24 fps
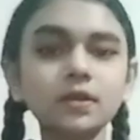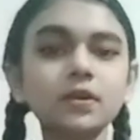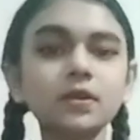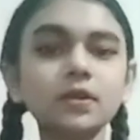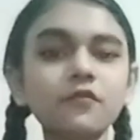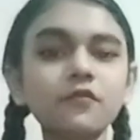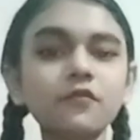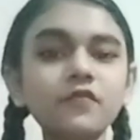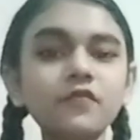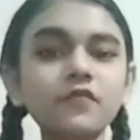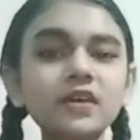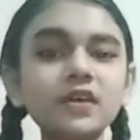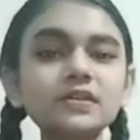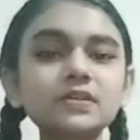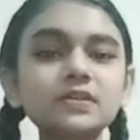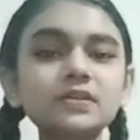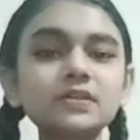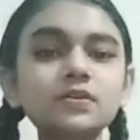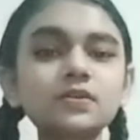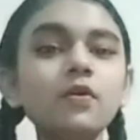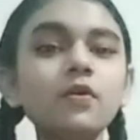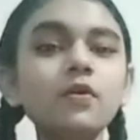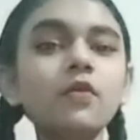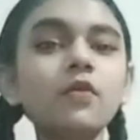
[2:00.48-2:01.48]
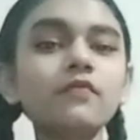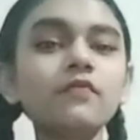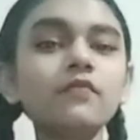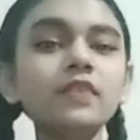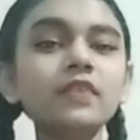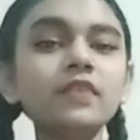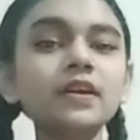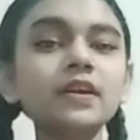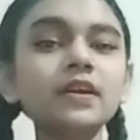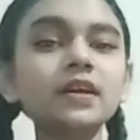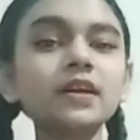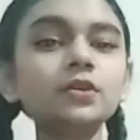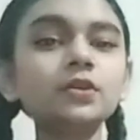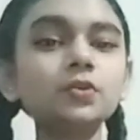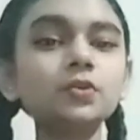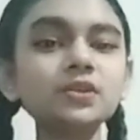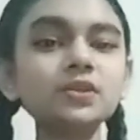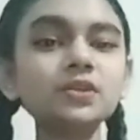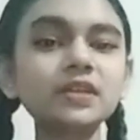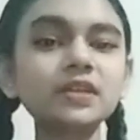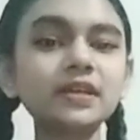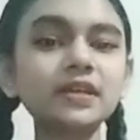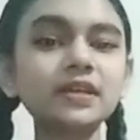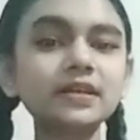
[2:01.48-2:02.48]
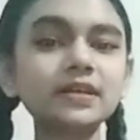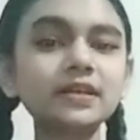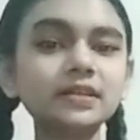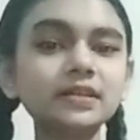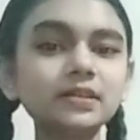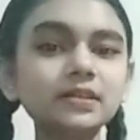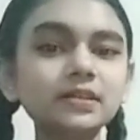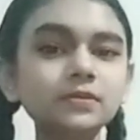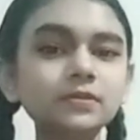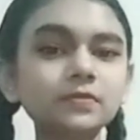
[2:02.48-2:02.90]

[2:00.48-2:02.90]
First, we cut two circles